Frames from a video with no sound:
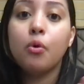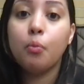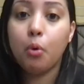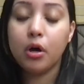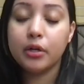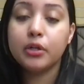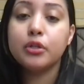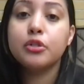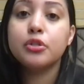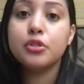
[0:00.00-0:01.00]
One,
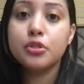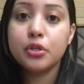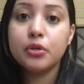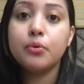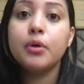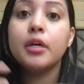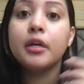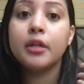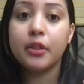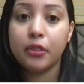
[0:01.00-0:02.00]
two,
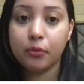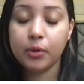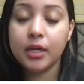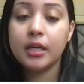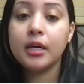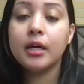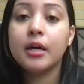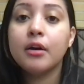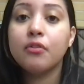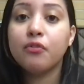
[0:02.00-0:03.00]
three,
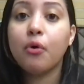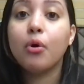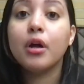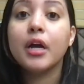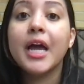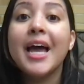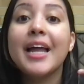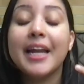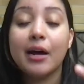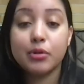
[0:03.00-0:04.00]
four.
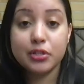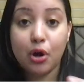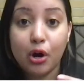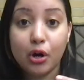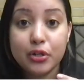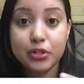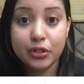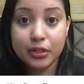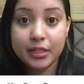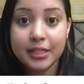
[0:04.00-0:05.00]
Now it's our
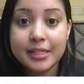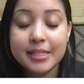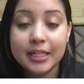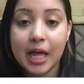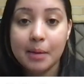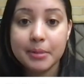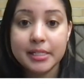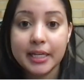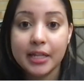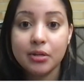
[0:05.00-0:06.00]
turn to clap it
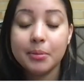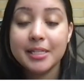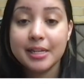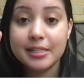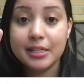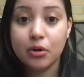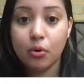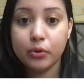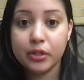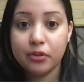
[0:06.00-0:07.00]
together because I did
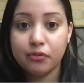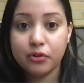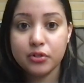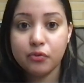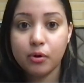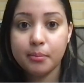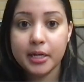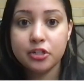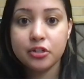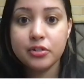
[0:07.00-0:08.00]
only the first four
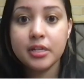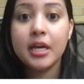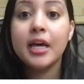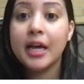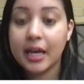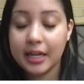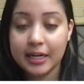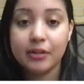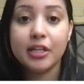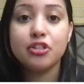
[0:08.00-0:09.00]
measures. Now
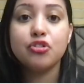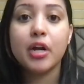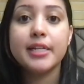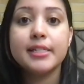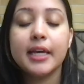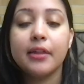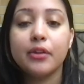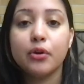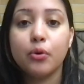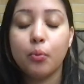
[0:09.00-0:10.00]
let's try it together.
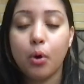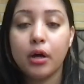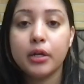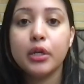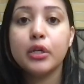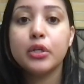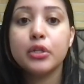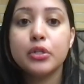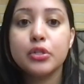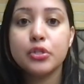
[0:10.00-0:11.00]
One,
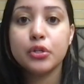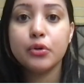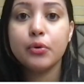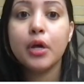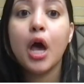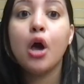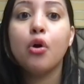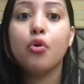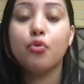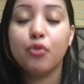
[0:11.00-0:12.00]
two,
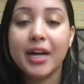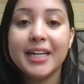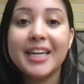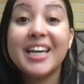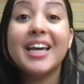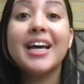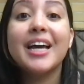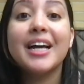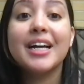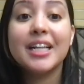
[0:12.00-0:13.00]
ready,
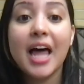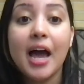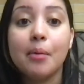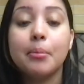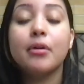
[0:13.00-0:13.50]
clap.